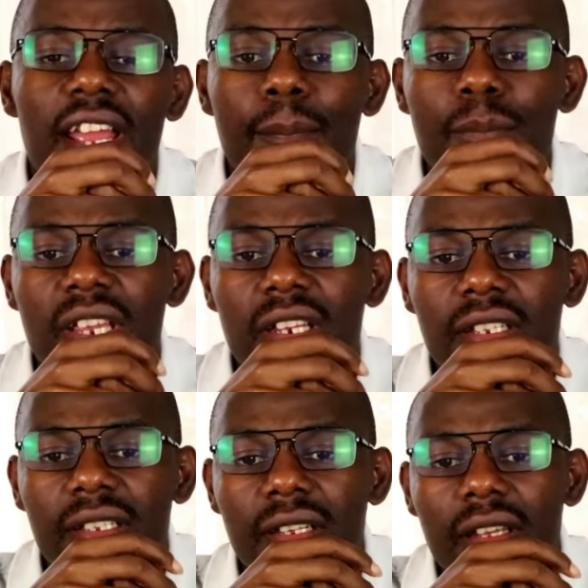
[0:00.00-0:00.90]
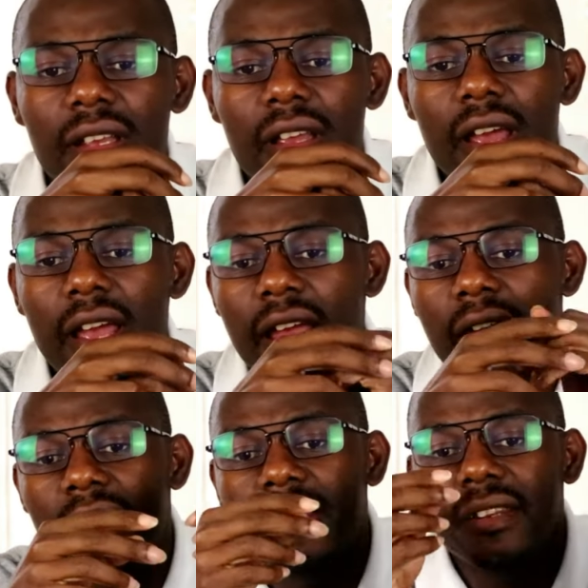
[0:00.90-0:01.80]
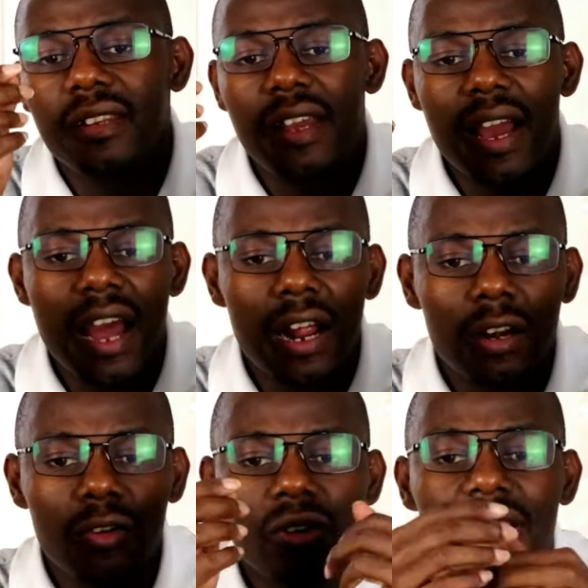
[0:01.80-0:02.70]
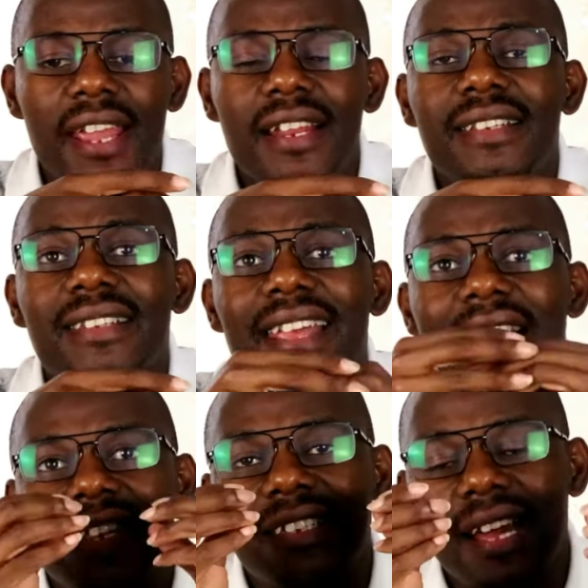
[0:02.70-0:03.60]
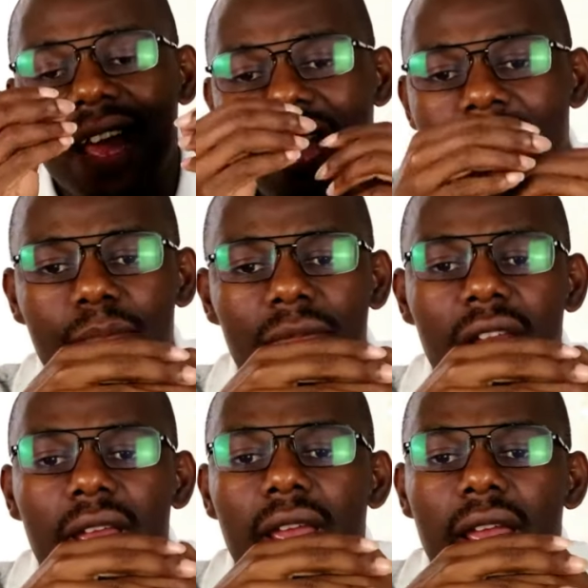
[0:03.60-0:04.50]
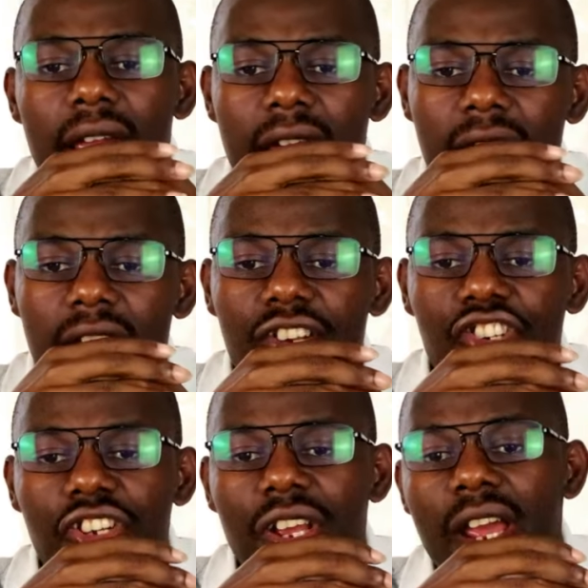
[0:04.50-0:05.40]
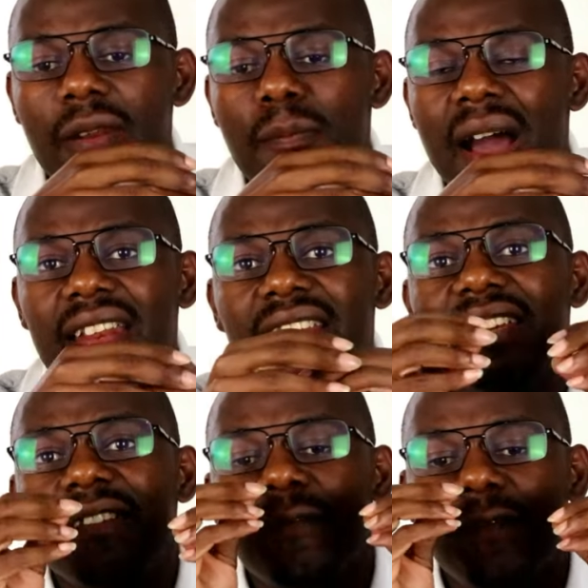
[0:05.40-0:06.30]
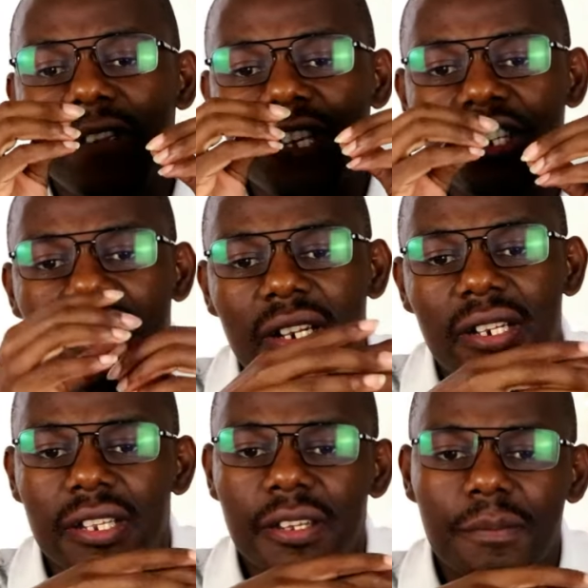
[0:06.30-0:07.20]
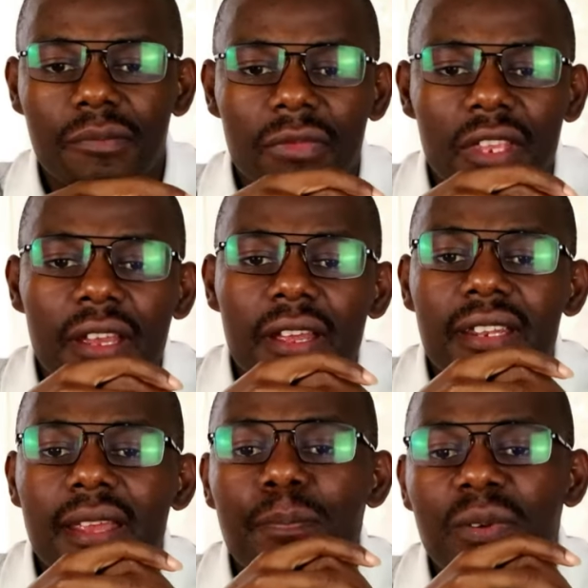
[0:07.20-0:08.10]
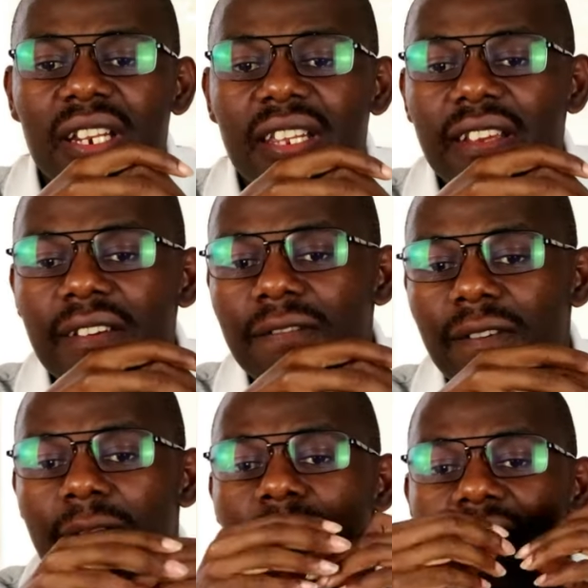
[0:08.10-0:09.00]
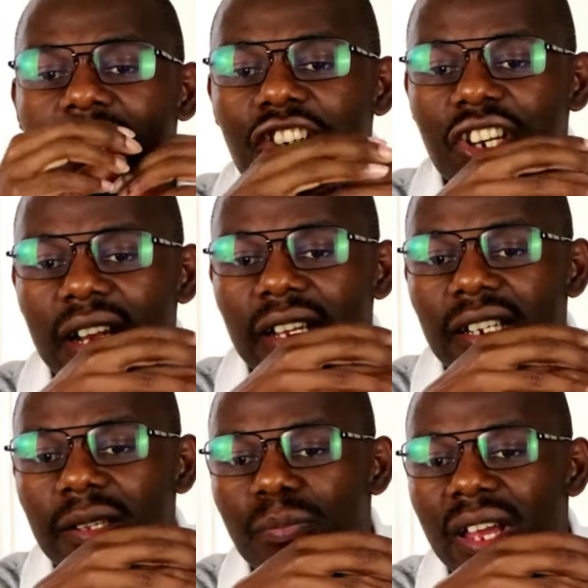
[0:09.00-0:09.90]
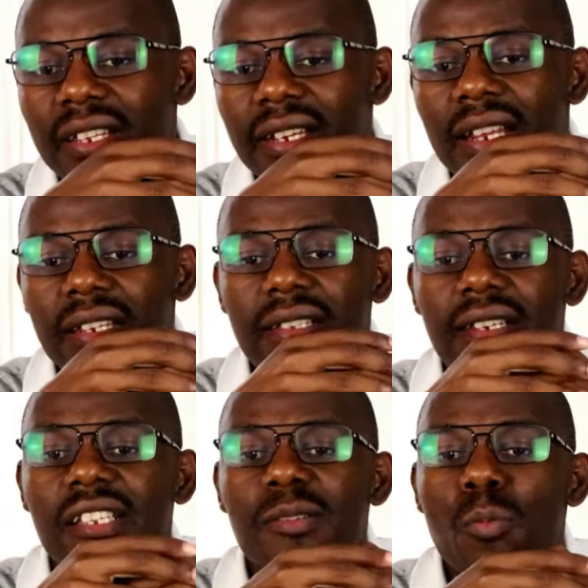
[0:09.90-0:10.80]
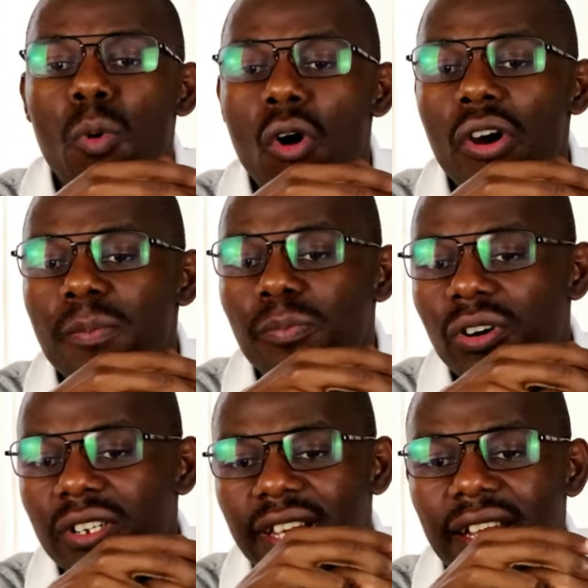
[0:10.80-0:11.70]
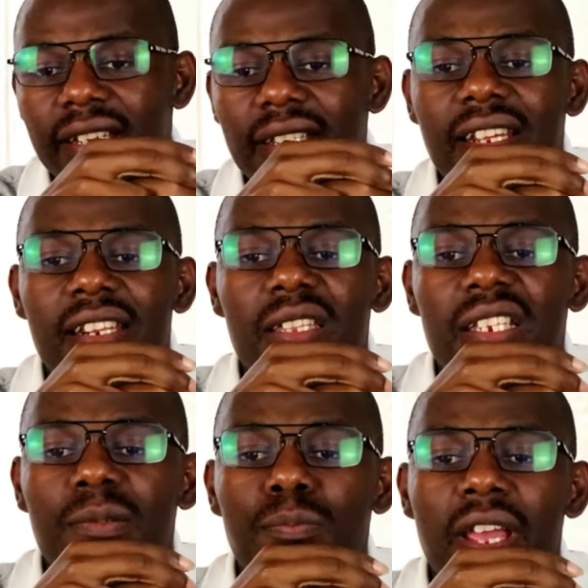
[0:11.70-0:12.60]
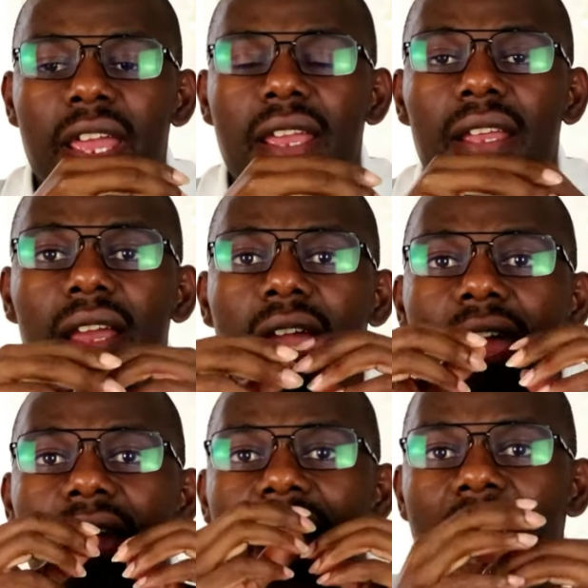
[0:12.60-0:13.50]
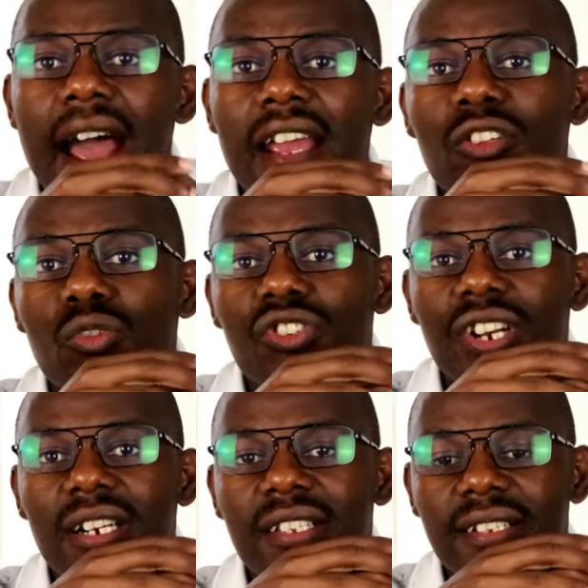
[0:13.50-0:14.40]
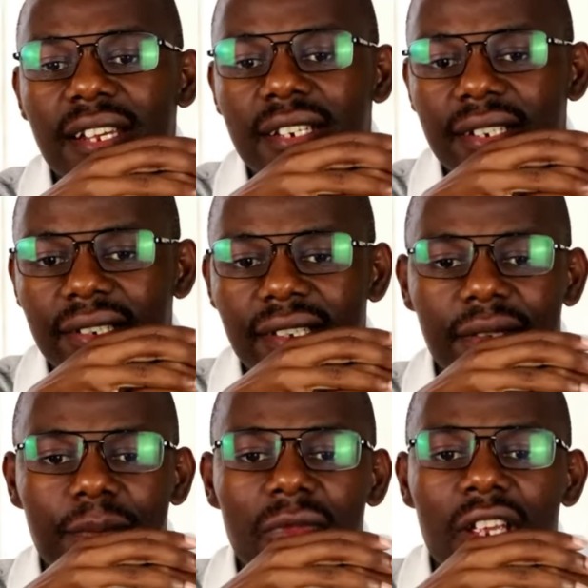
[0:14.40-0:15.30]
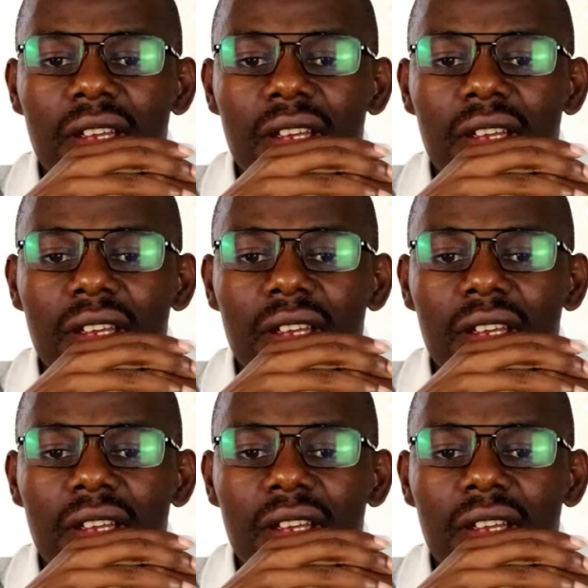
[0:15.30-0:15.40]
their means, and they allocate their time, energy, and money efficiently. They believe financial independence is more important than displaying a high social status.